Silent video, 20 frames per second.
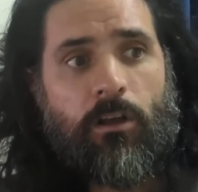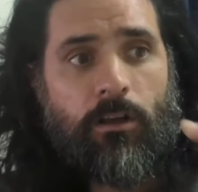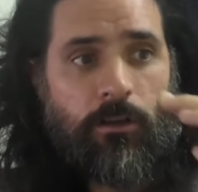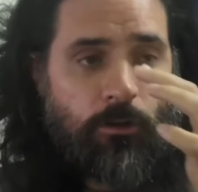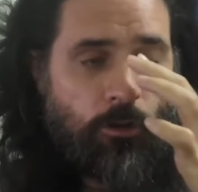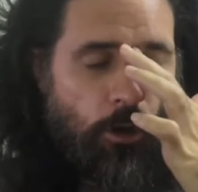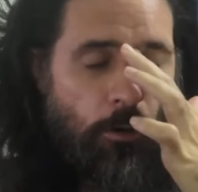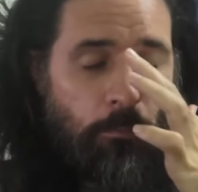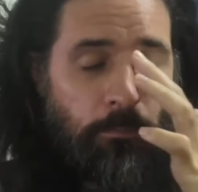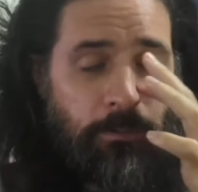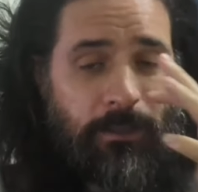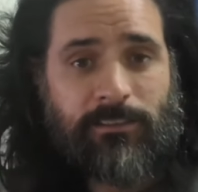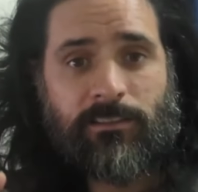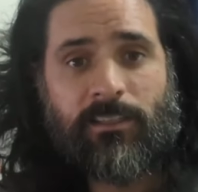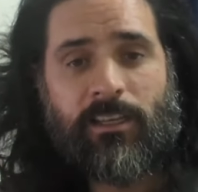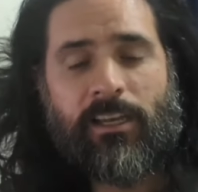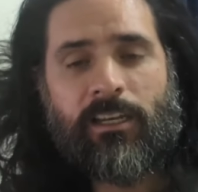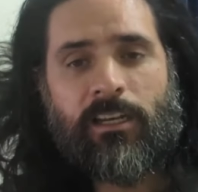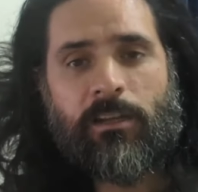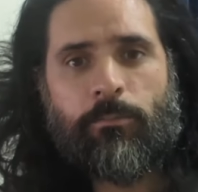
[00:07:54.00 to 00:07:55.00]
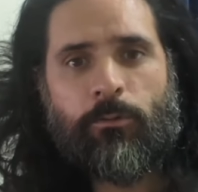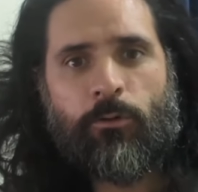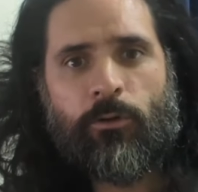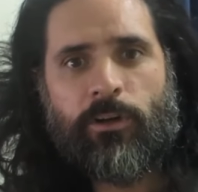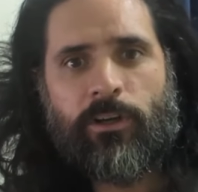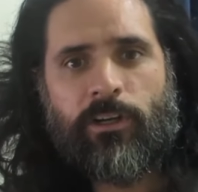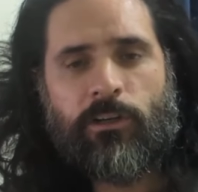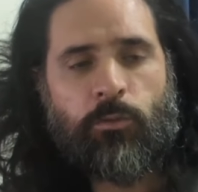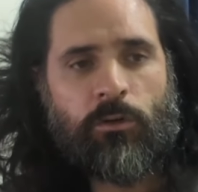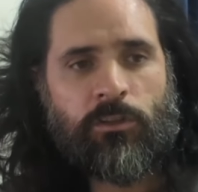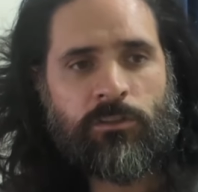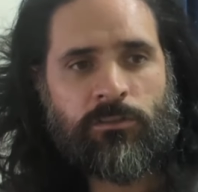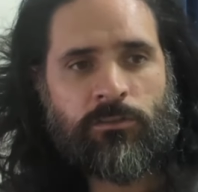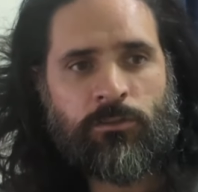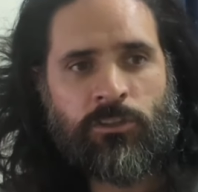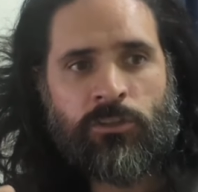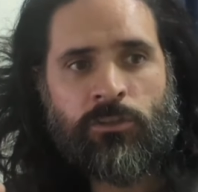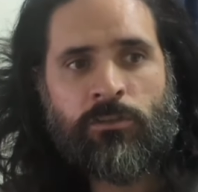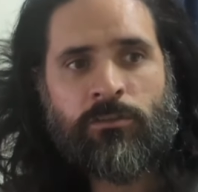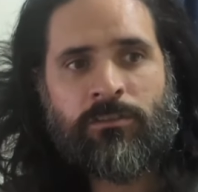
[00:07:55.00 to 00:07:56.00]
complex to any point was
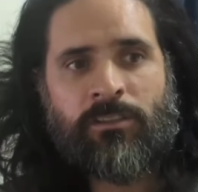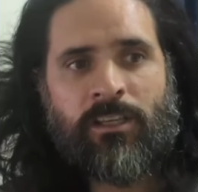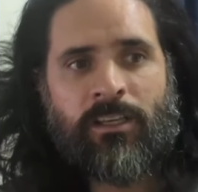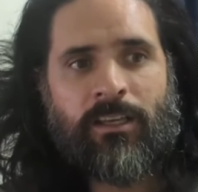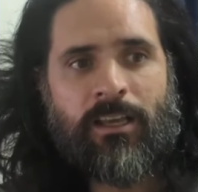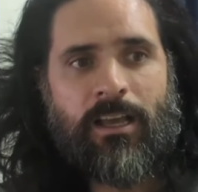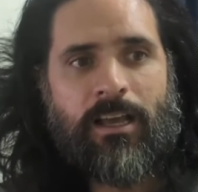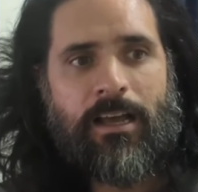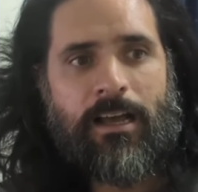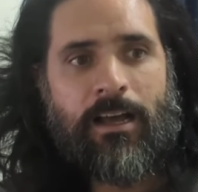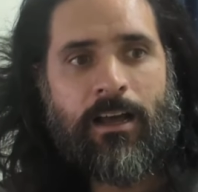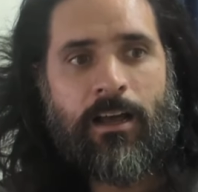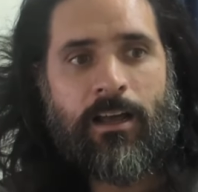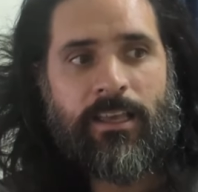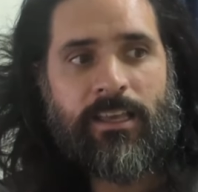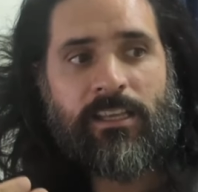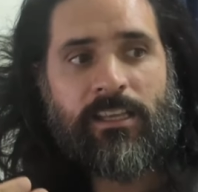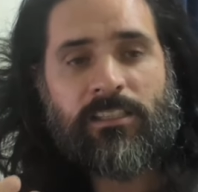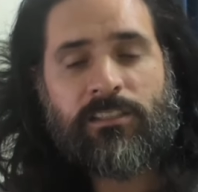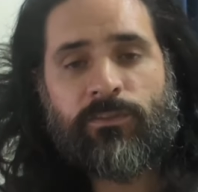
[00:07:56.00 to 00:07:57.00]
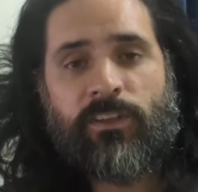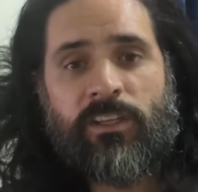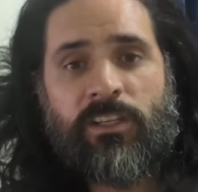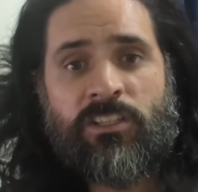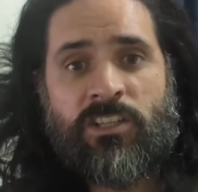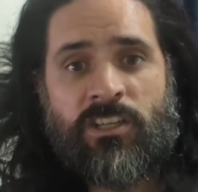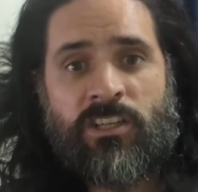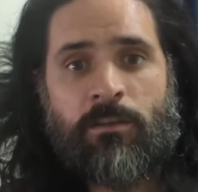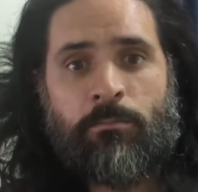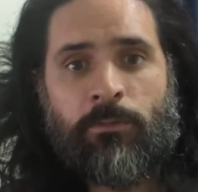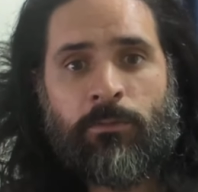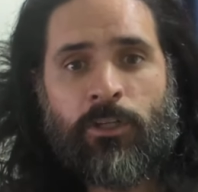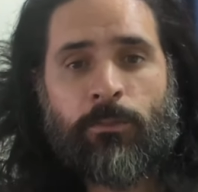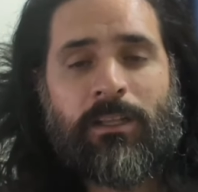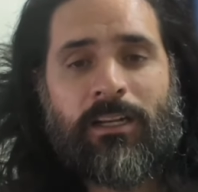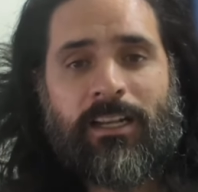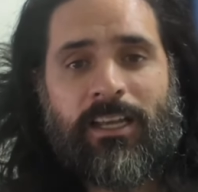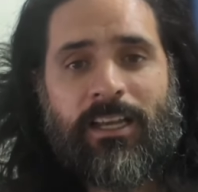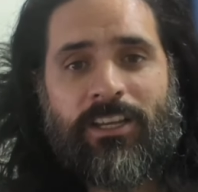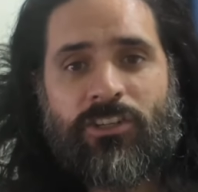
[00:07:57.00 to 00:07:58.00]
using SVG
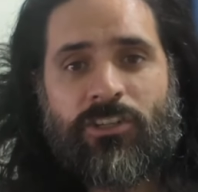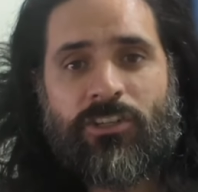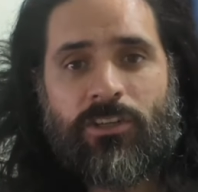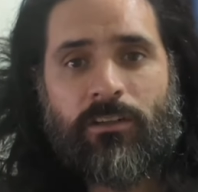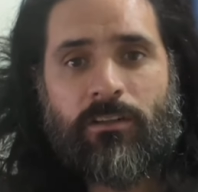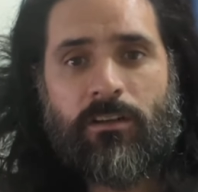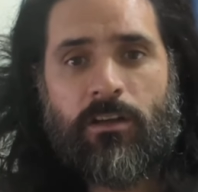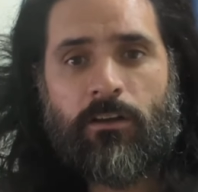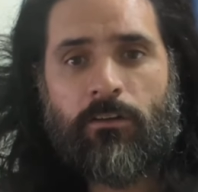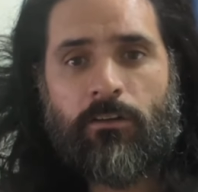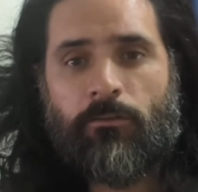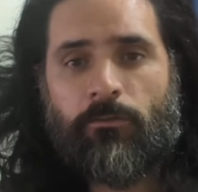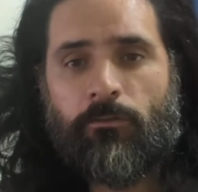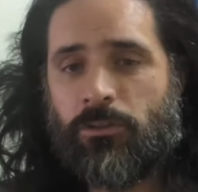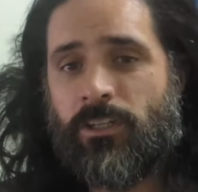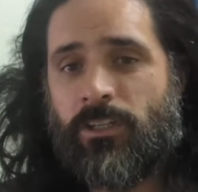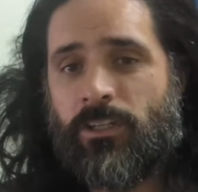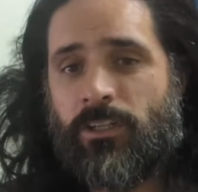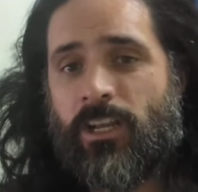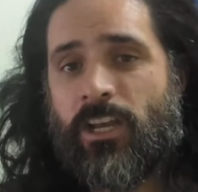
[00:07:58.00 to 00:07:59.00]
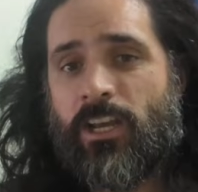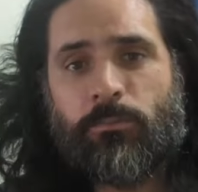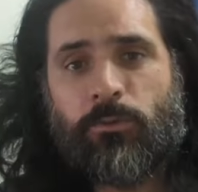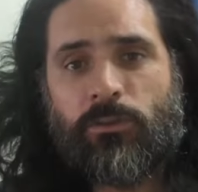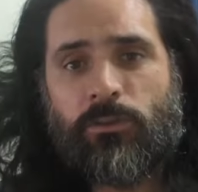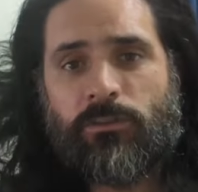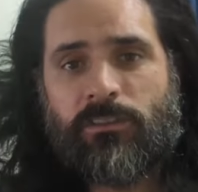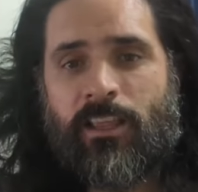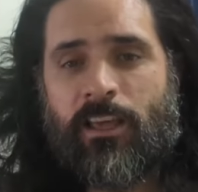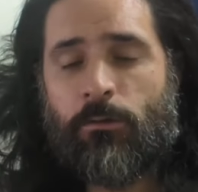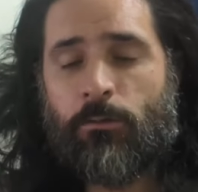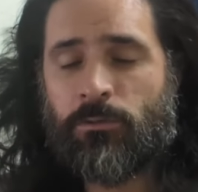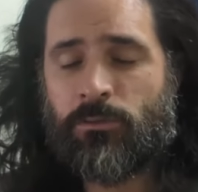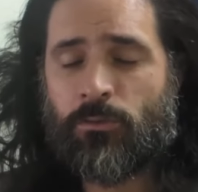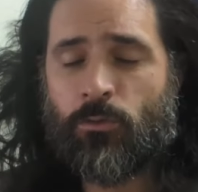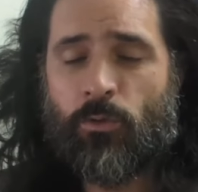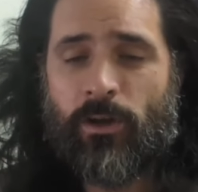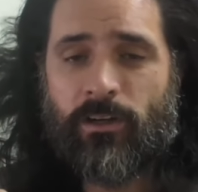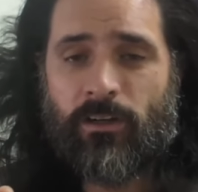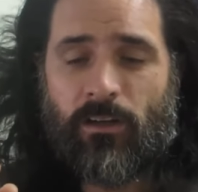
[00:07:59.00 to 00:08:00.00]
manipulation for dashboards, and that was
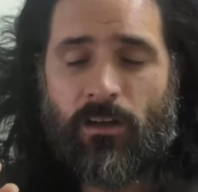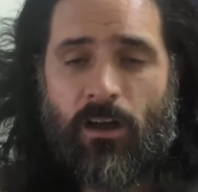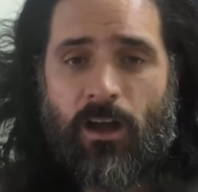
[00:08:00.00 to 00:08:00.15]
quite a